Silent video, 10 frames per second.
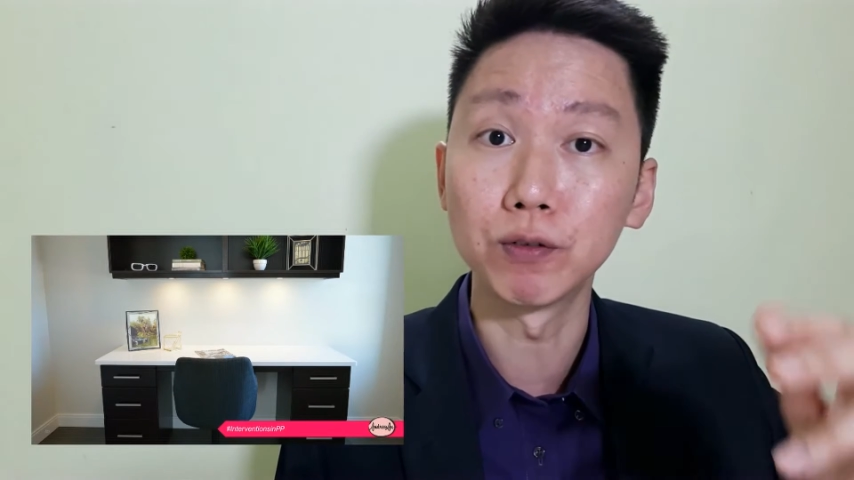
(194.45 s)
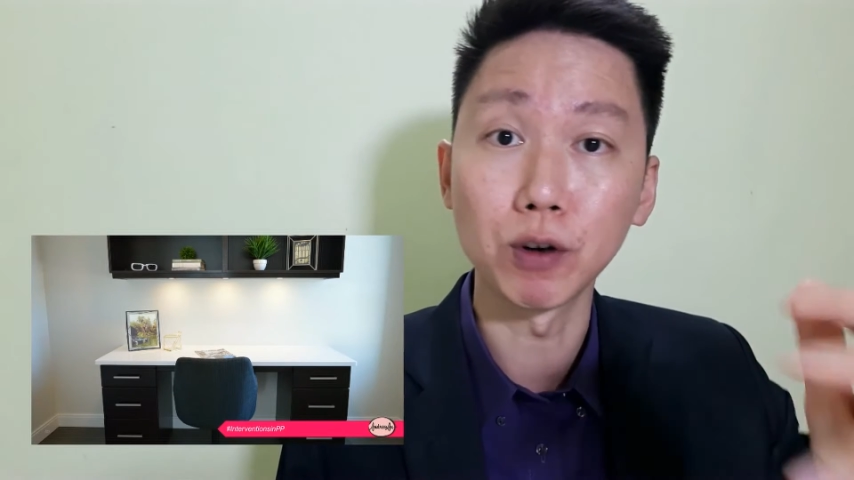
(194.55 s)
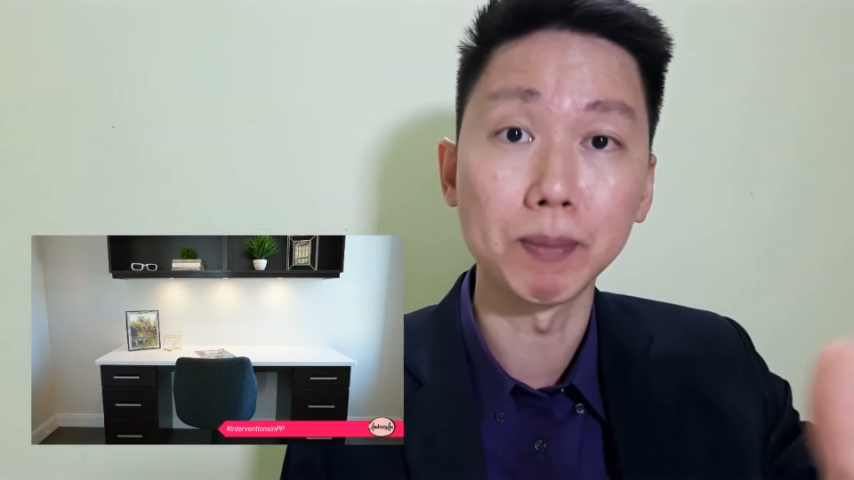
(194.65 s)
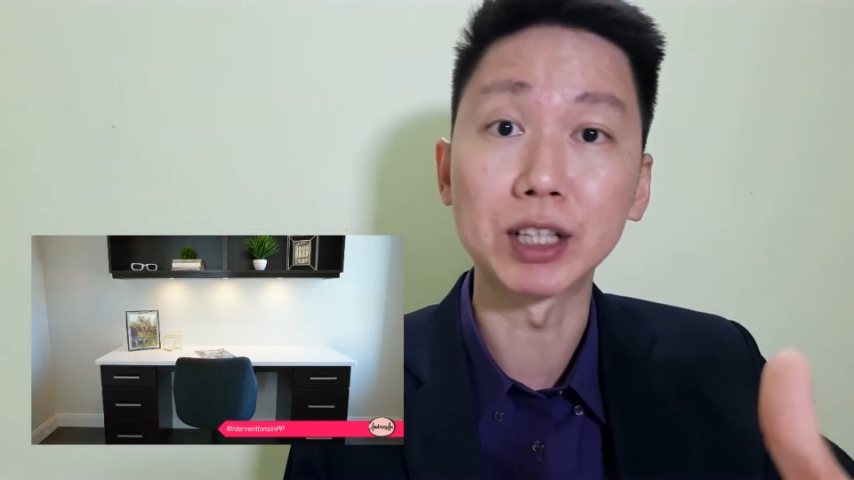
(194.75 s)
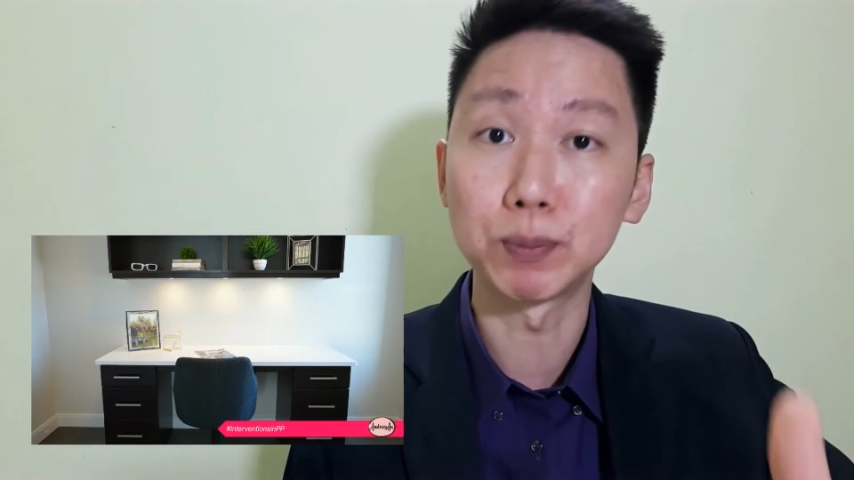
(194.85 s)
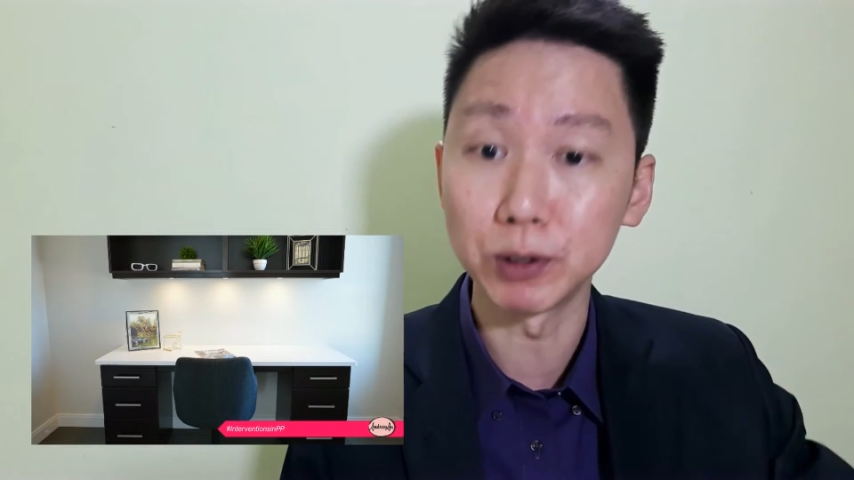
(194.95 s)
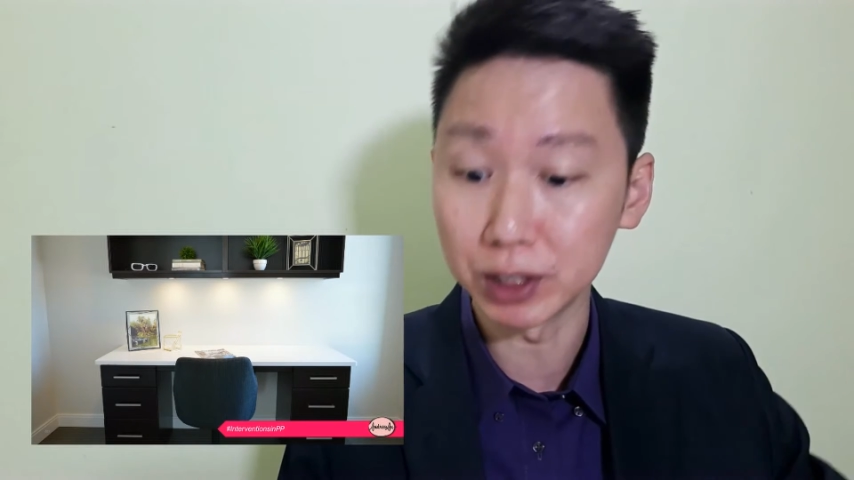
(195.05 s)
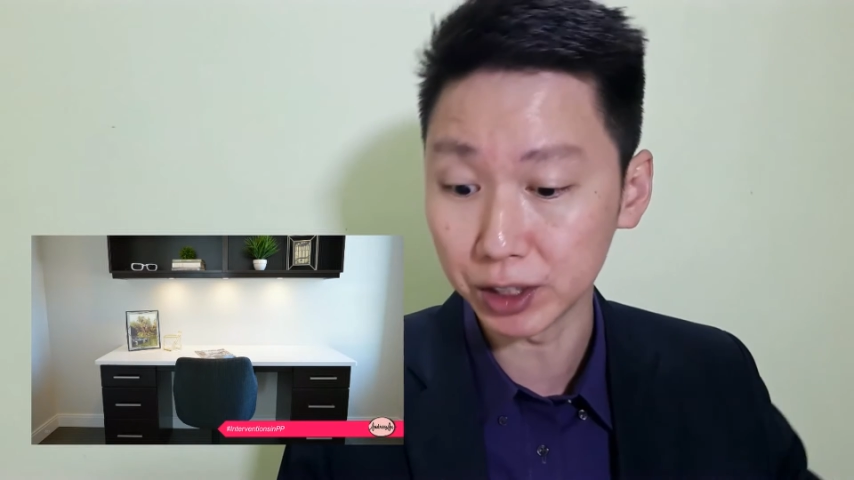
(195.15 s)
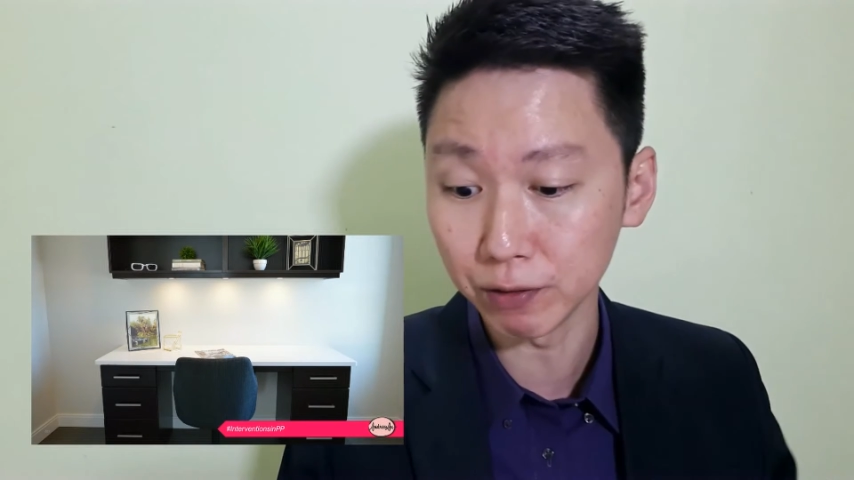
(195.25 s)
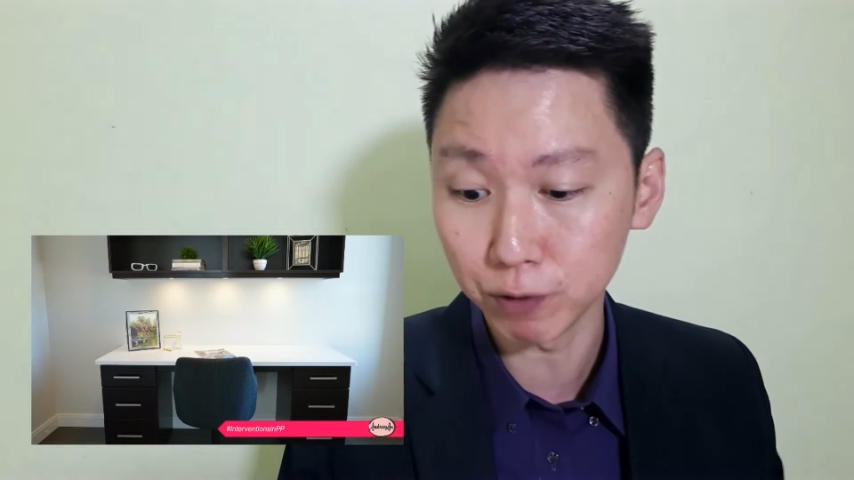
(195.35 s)
from
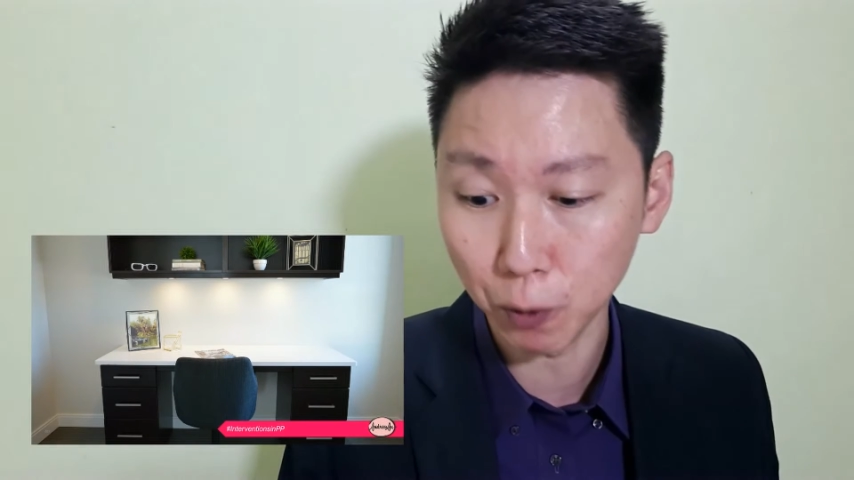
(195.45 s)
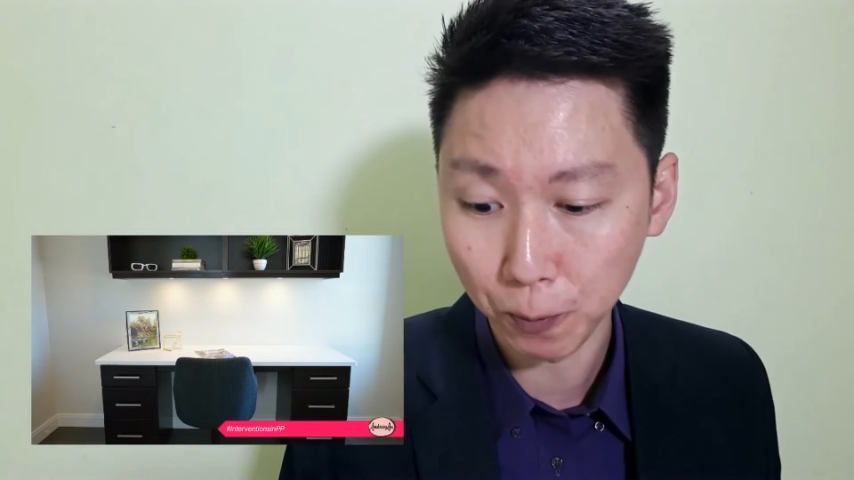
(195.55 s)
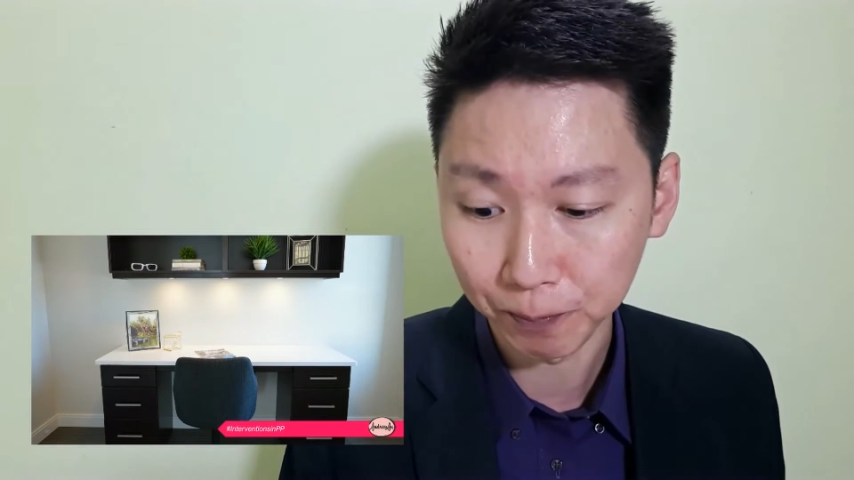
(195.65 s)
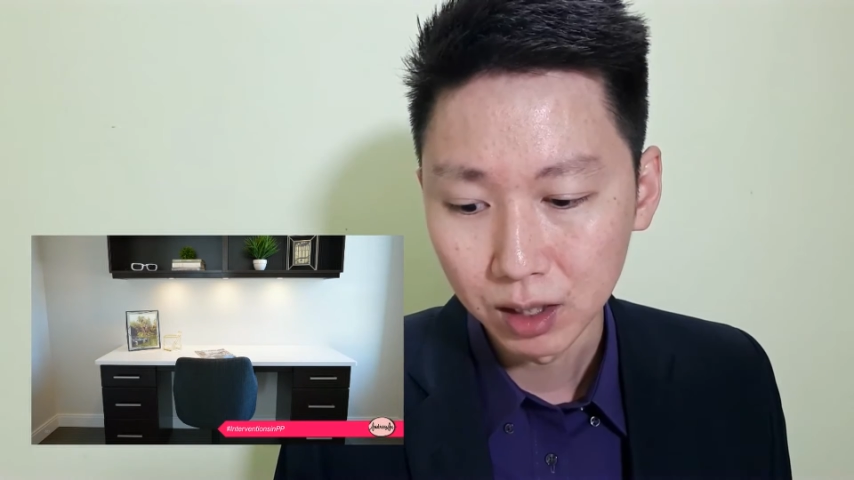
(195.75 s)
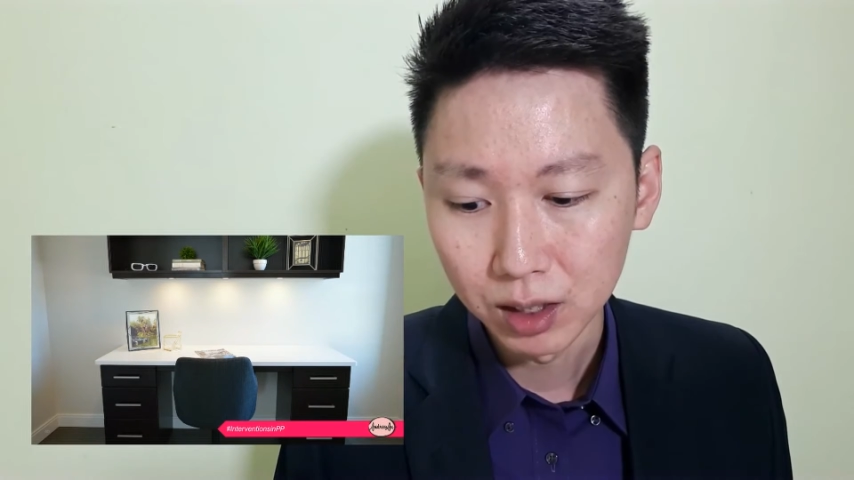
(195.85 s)
experiencing flow.